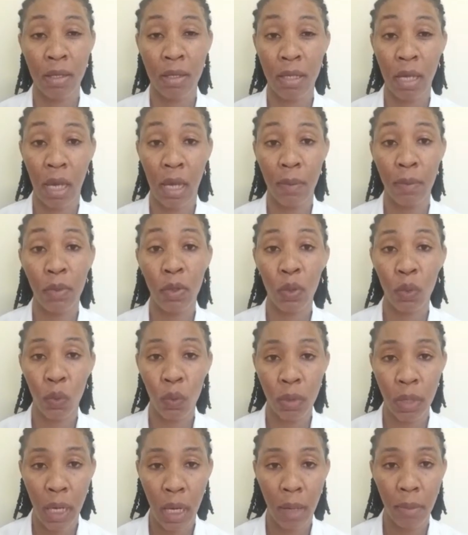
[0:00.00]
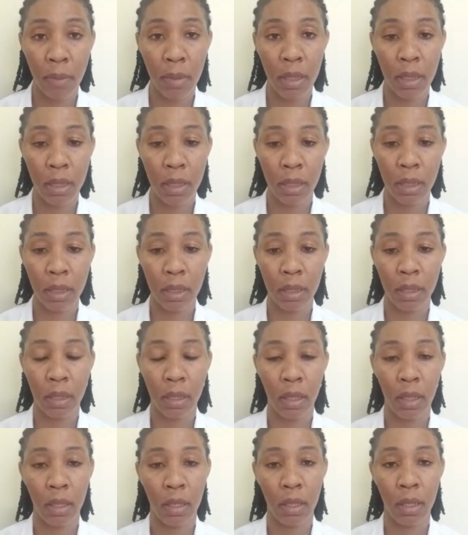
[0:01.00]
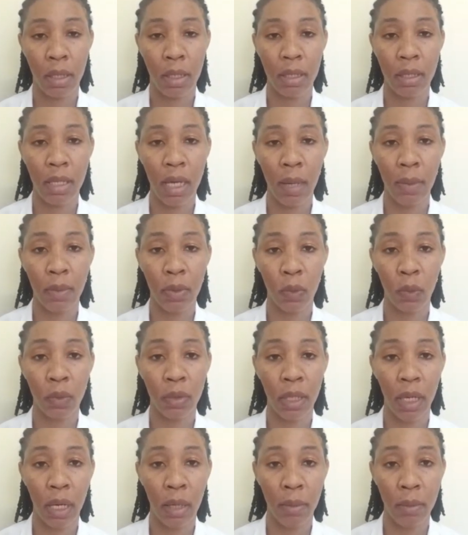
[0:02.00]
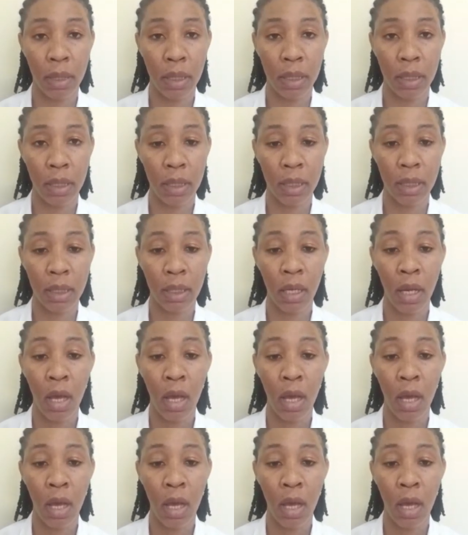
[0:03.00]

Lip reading: Type 2 diabetes. In type 2 diabetes,